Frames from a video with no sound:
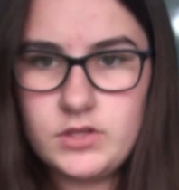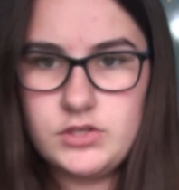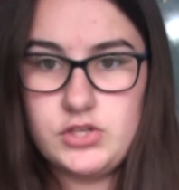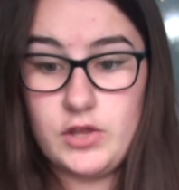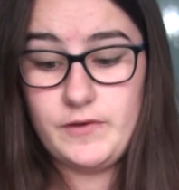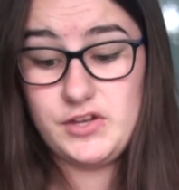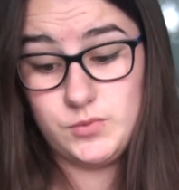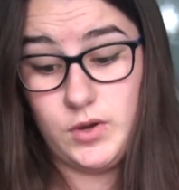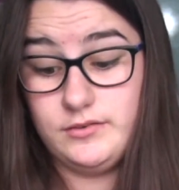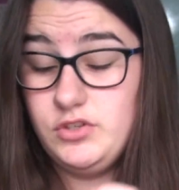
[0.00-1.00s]
So the
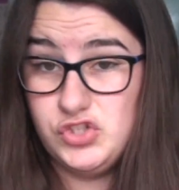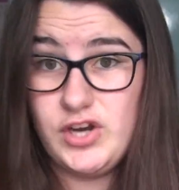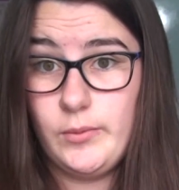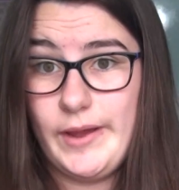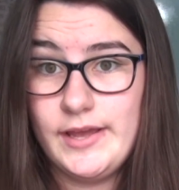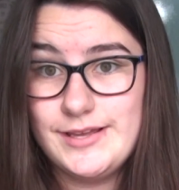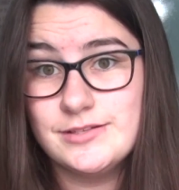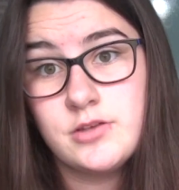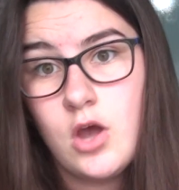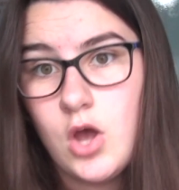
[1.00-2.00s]
first one, straight away,
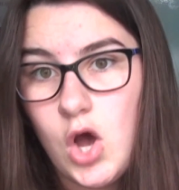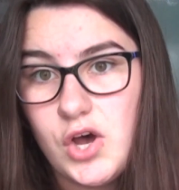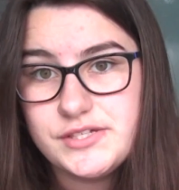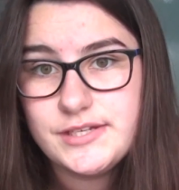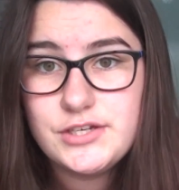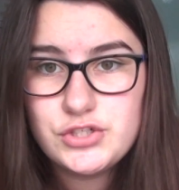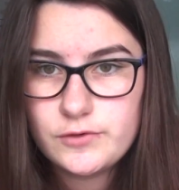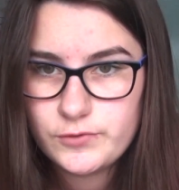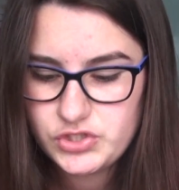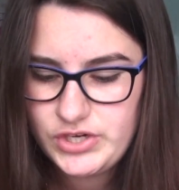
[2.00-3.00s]
is Aussie is
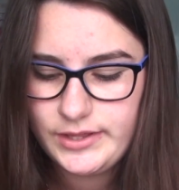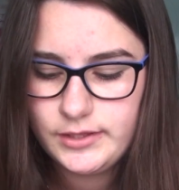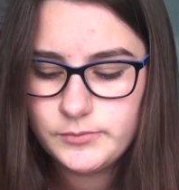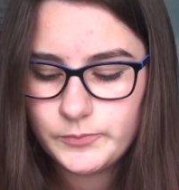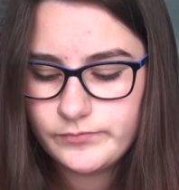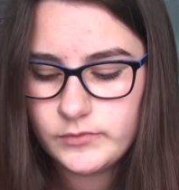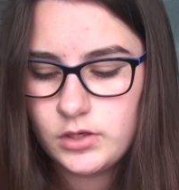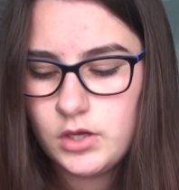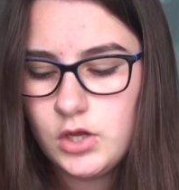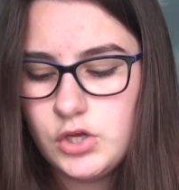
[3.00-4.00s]
short for Australia.
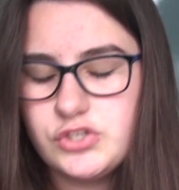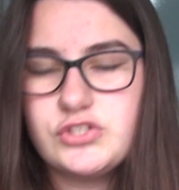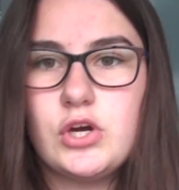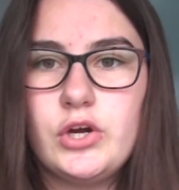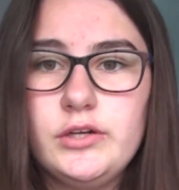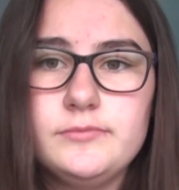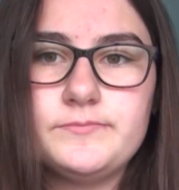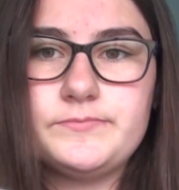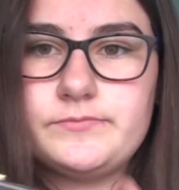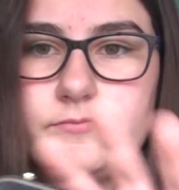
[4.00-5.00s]
So,
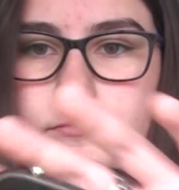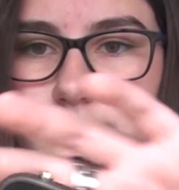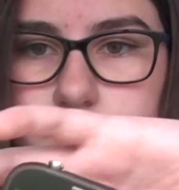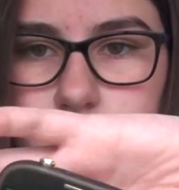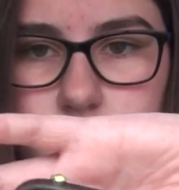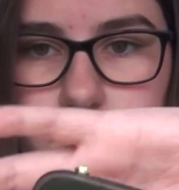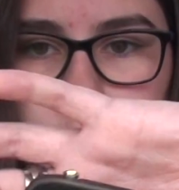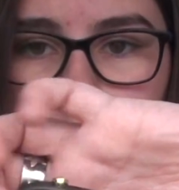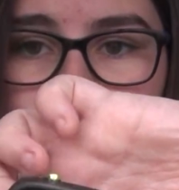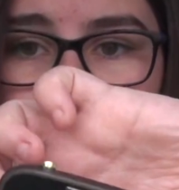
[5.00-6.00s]

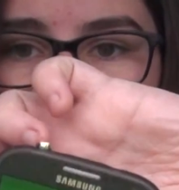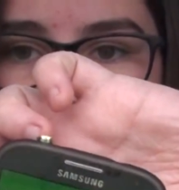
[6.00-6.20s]
if you